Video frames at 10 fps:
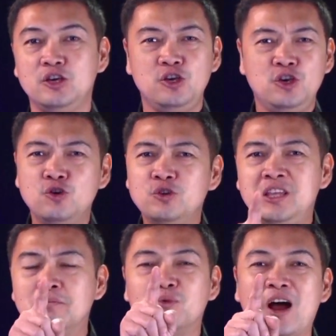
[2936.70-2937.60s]
You
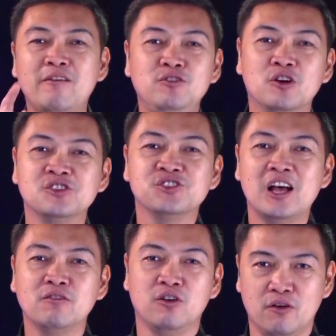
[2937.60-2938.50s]
deprive
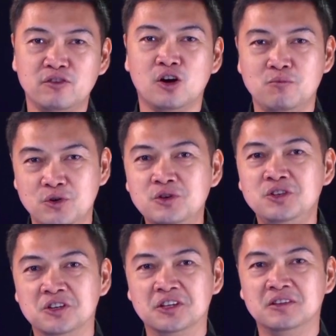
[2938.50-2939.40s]
yourself of
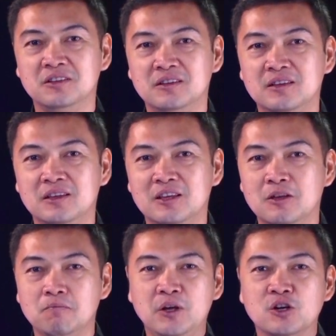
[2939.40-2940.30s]
communion
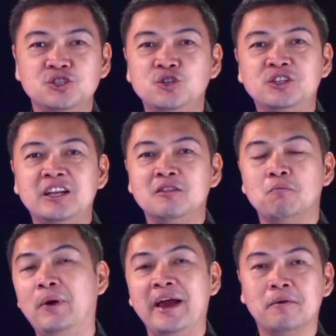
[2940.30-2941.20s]
because you didn't
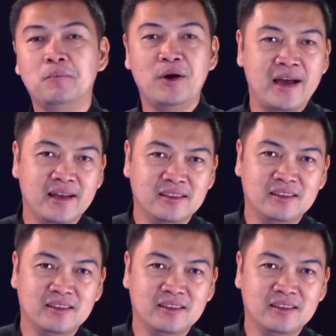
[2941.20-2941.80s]
break bread